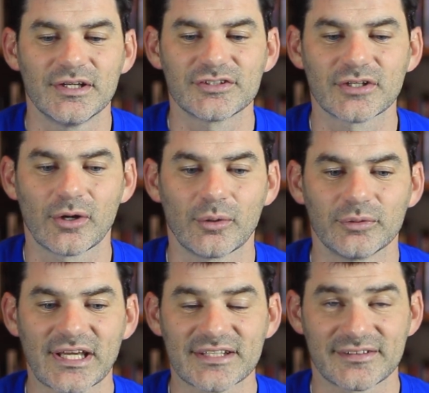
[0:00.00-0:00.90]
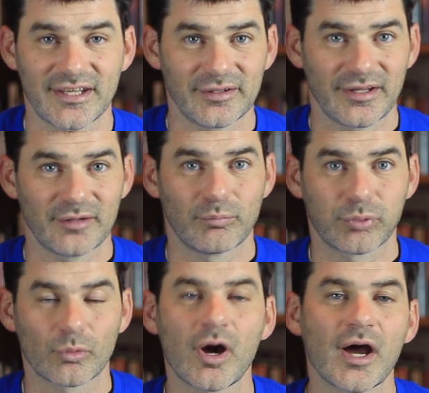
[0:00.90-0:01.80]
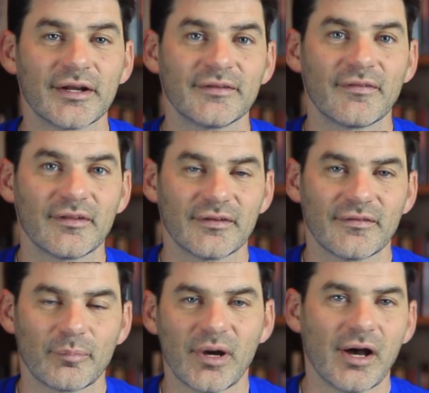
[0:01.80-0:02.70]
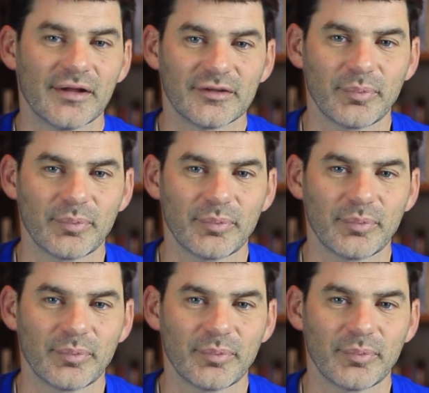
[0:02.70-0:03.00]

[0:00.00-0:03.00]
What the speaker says: So yes, they broadened the pond. The